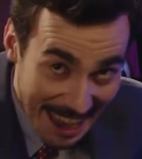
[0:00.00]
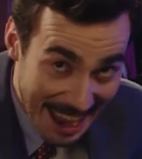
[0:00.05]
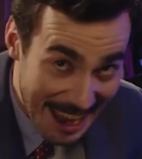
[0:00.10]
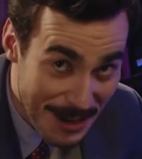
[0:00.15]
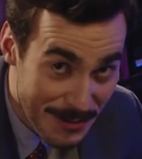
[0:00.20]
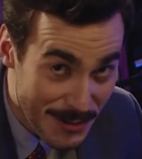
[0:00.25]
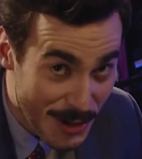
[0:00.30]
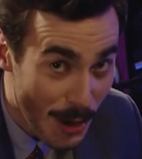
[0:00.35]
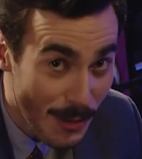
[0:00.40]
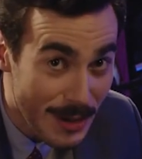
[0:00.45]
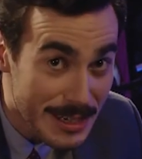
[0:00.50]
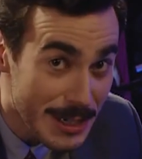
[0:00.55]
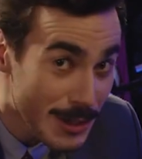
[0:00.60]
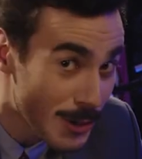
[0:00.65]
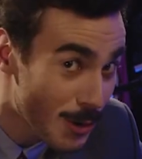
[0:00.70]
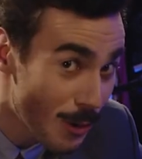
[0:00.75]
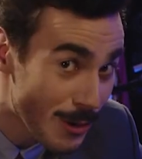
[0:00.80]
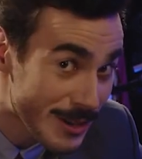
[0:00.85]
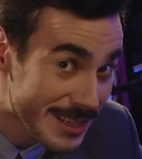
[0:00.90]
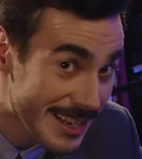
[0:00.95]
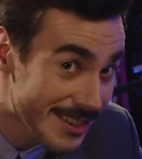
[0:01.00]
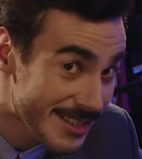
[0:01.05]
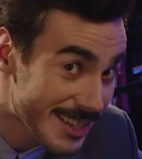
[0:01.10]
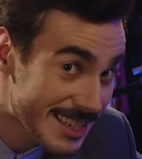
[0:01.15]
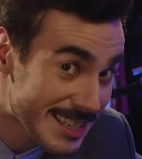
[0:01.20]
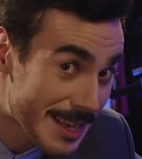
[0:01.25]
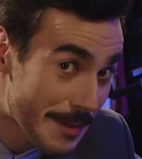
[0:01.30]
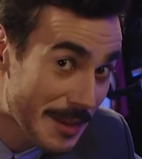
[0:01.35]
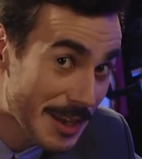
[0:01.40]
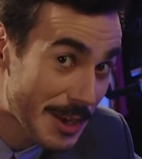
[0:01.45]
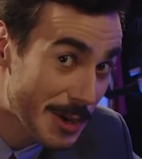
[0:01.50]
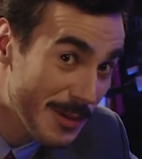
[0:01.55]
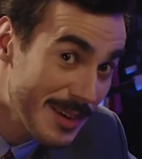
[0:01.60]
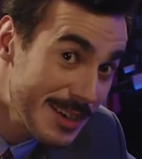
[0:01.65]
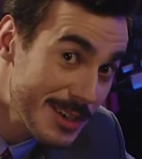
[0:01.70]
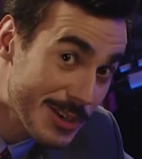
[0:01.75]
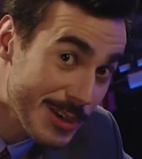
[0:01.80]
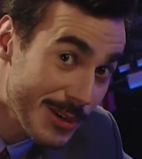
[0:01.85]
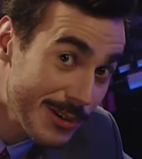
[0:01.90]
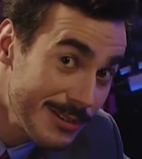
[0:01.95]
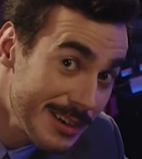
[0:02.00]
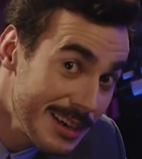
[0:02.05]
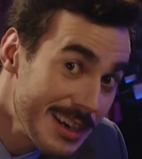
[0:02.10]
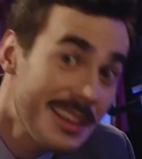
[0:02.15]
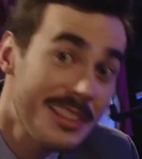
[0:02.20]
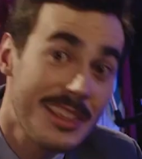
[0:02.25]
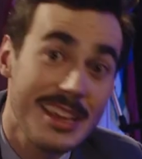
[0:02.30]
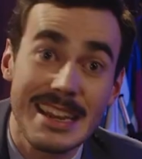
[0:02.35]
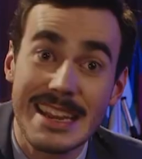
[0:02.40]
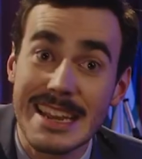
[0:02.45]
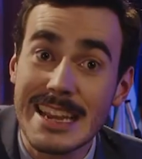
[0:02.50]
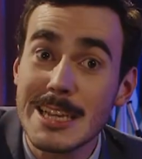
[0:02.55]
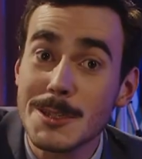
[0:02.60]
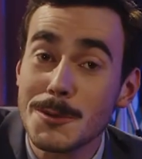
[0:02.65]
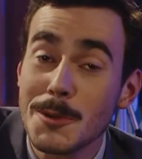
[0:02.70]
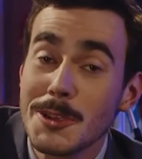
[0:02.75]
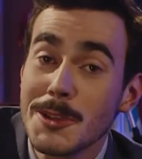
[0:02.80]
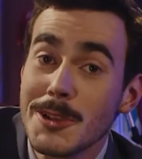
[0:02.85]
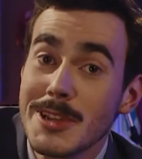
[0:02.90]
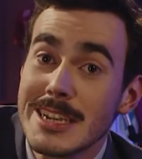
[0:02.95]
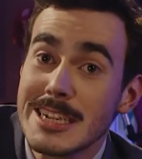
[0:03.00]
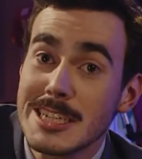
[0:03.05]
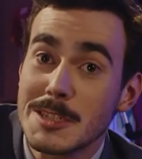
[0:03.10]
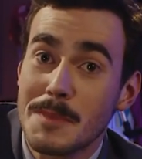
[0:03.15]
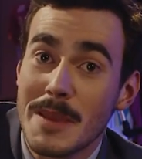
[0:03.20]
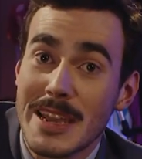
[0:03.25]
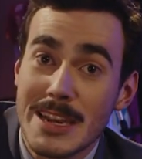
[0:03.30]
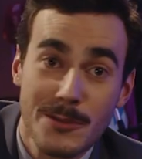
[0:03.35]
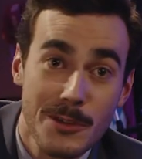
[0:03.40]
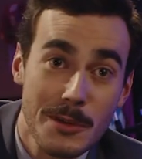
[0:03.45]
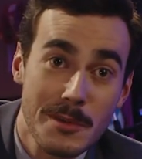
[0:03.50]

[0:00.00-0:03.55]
And if going to court sounds like something you're into, then here's what you can expect